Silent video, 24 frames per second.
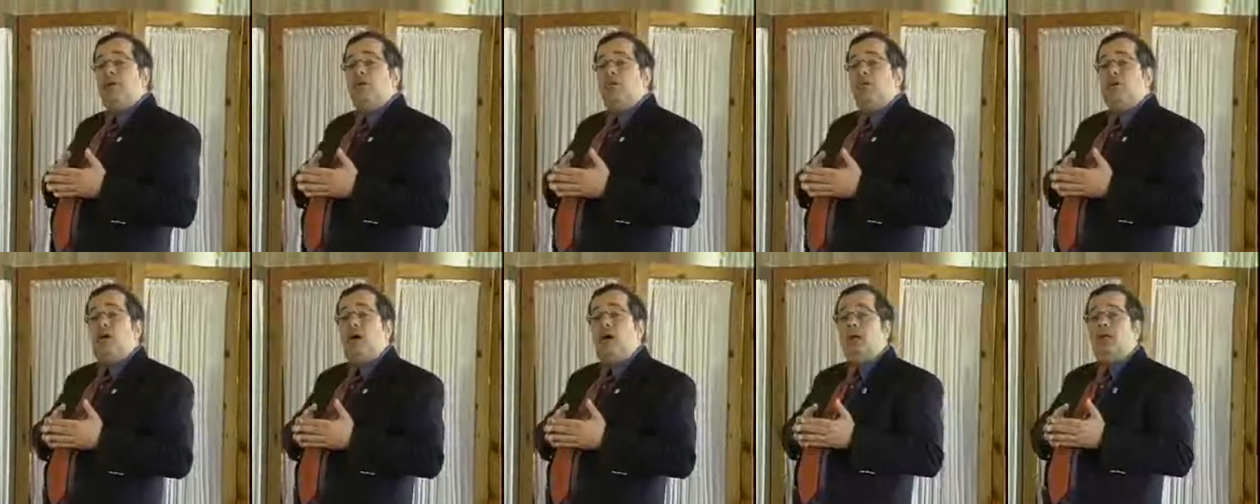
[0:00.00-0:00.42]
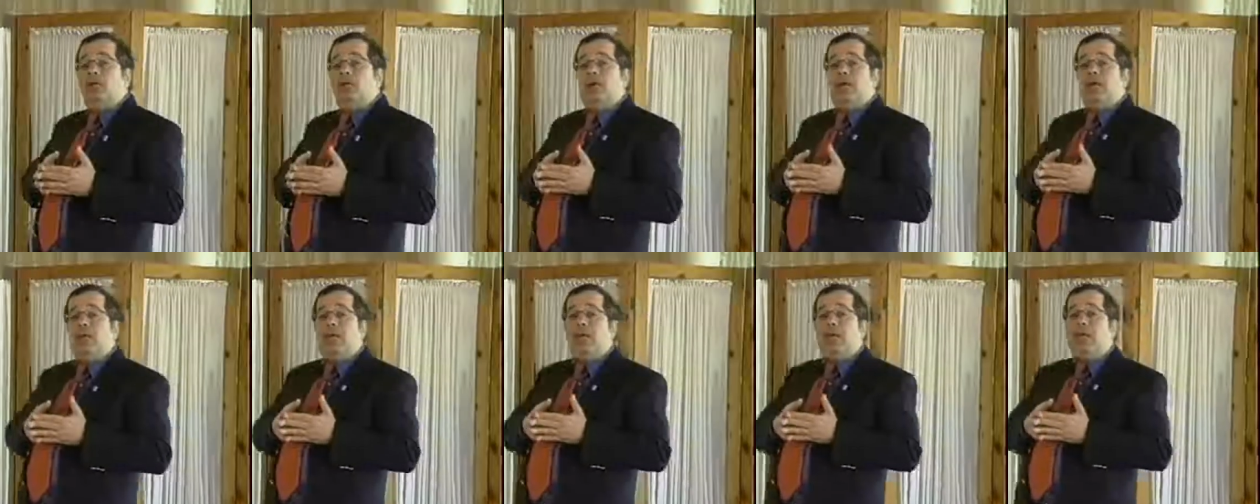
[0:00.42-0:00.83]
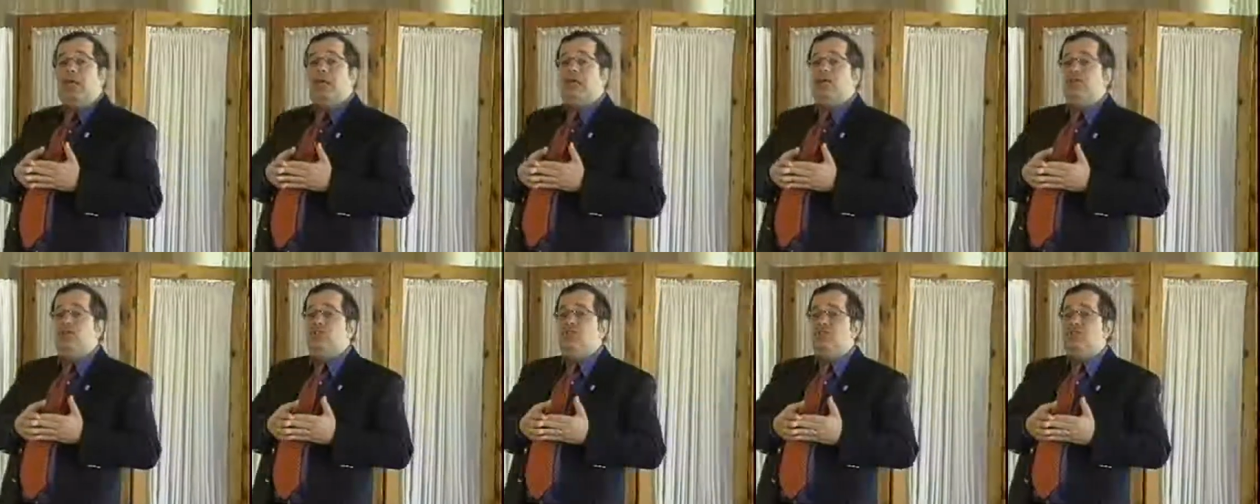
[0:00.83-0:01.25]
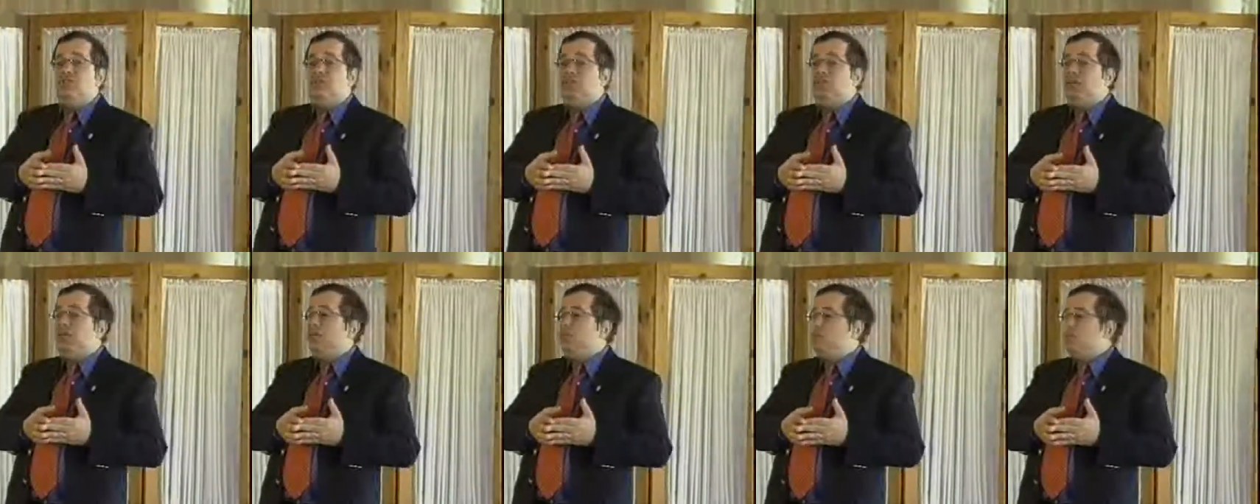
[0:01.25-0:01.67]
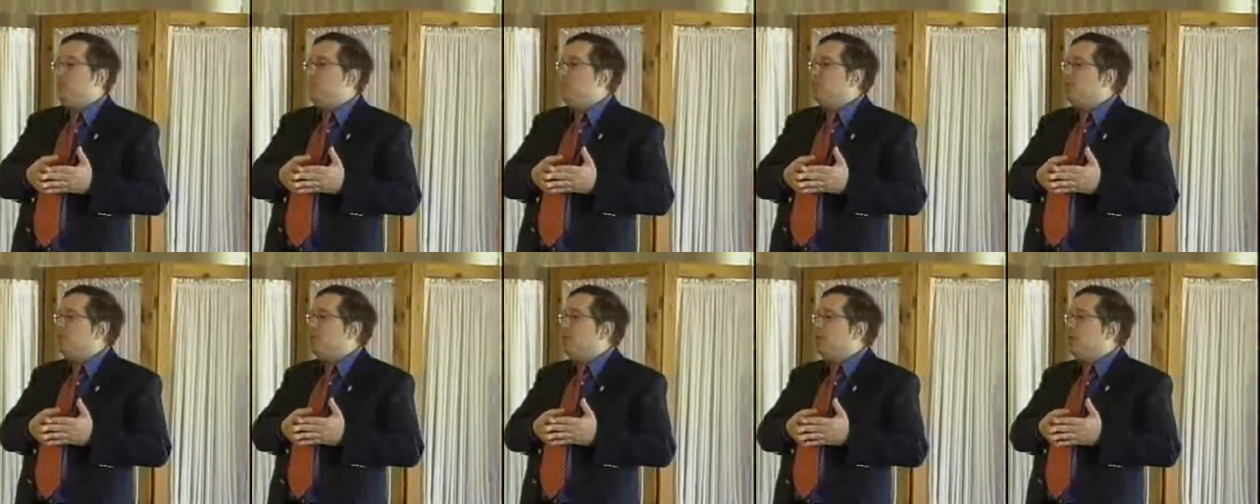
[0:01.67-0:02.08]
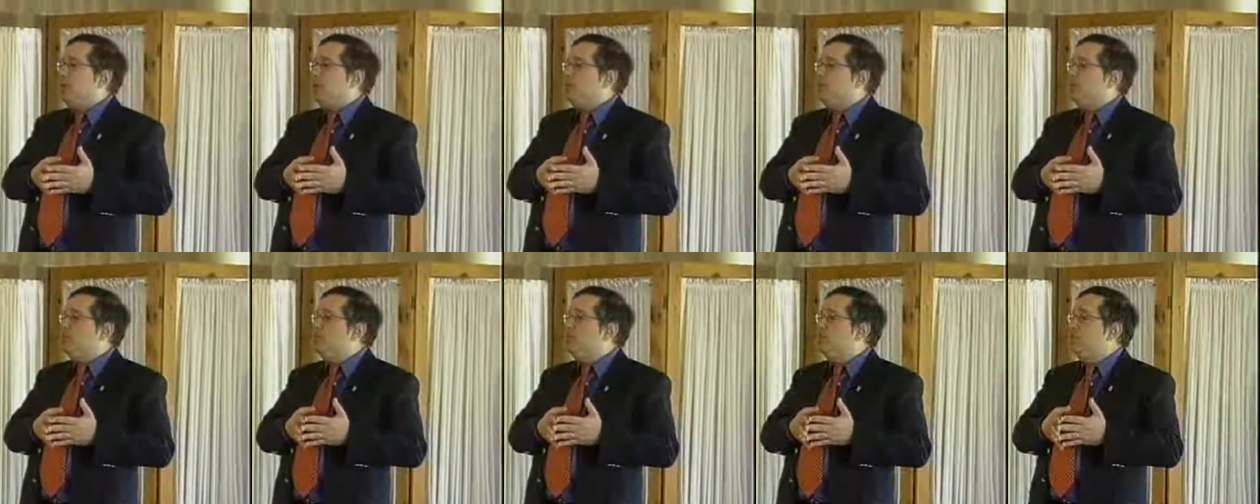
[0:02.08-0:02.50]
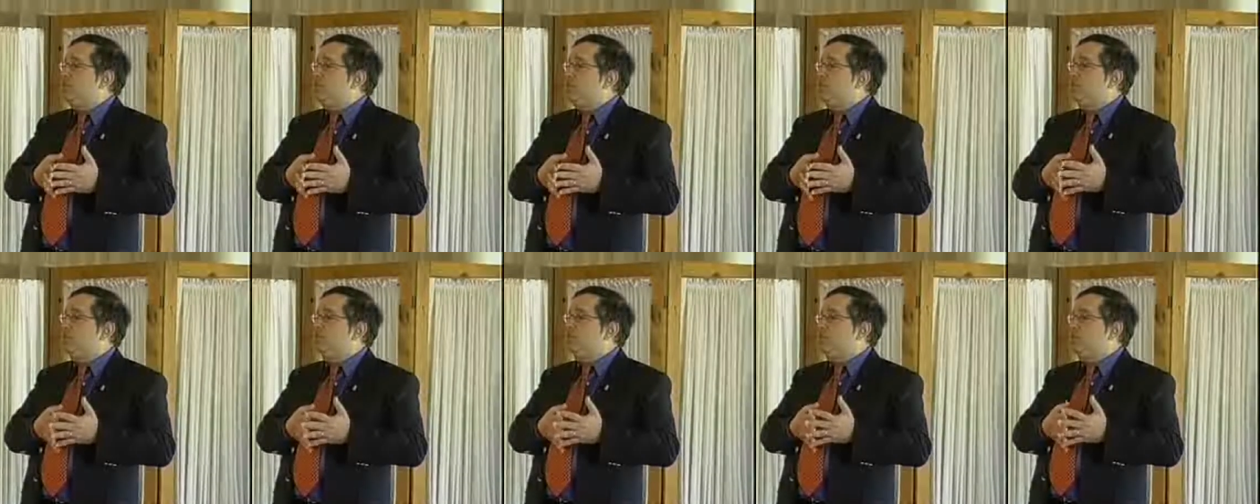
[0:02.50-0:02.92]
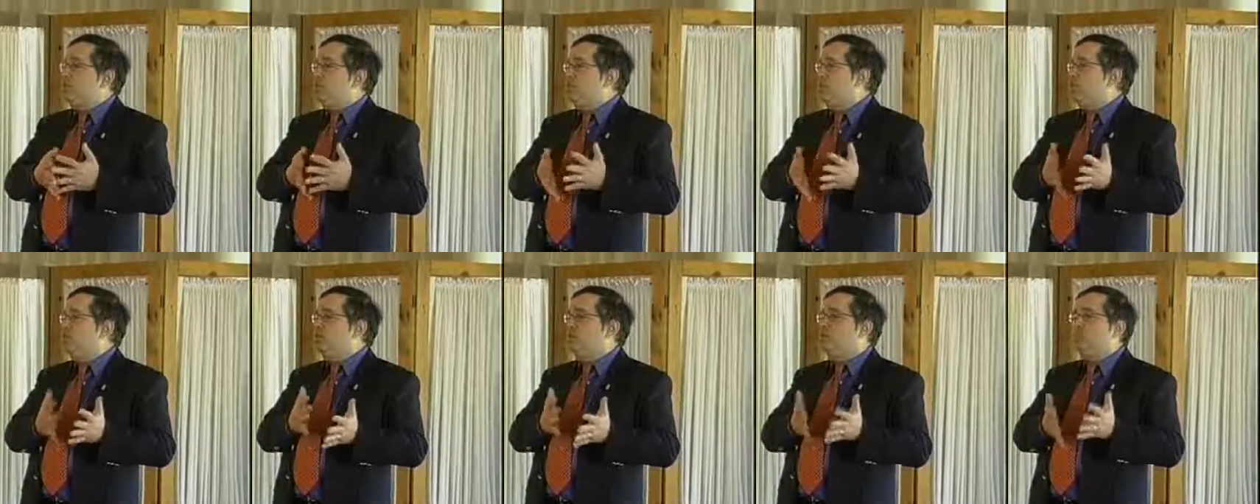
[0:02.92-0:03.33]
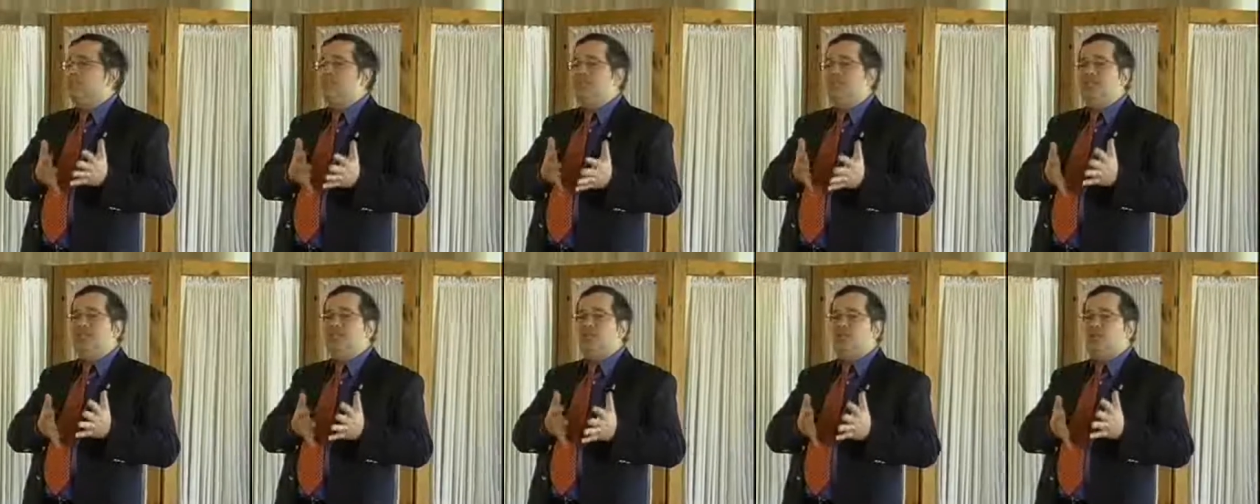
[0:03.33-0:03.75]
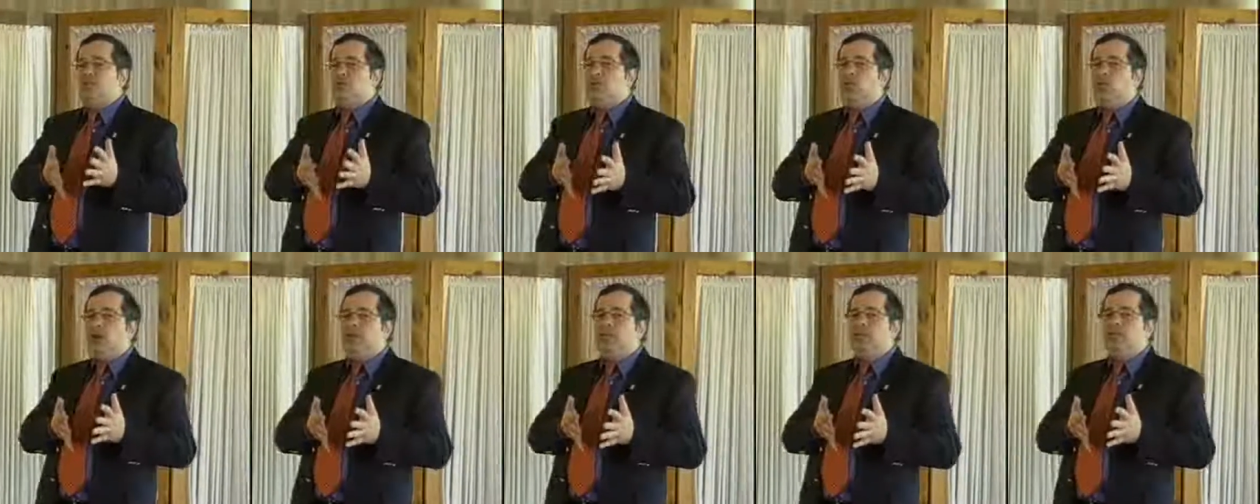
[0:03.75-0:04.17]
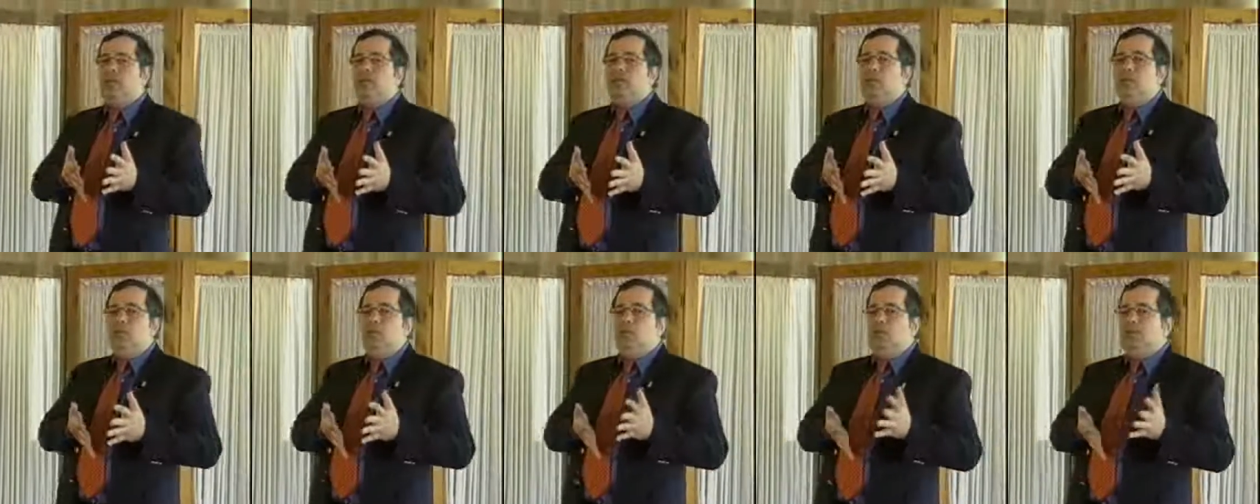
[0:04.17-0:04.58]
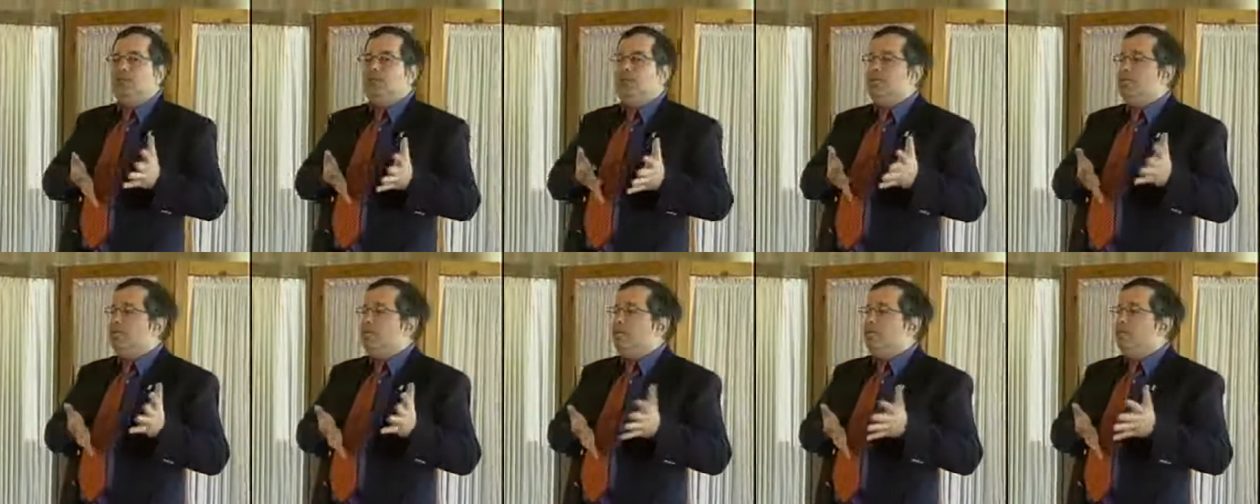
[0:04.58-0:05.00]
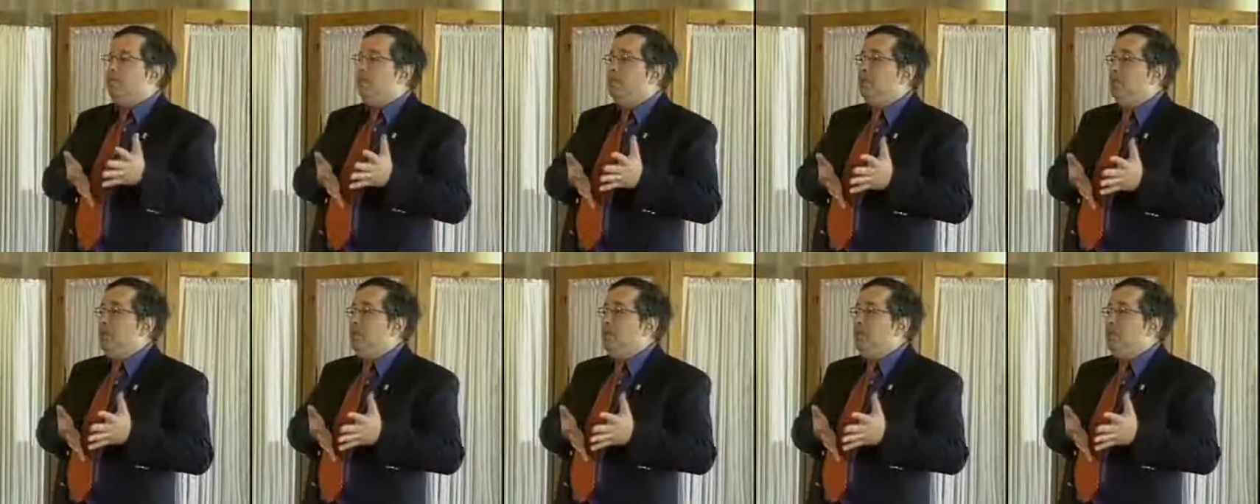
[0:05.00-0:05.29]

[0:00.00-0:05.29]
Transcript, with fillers: knew a guy who had an ad agency that specialized in, in one of the things he did for clients was he did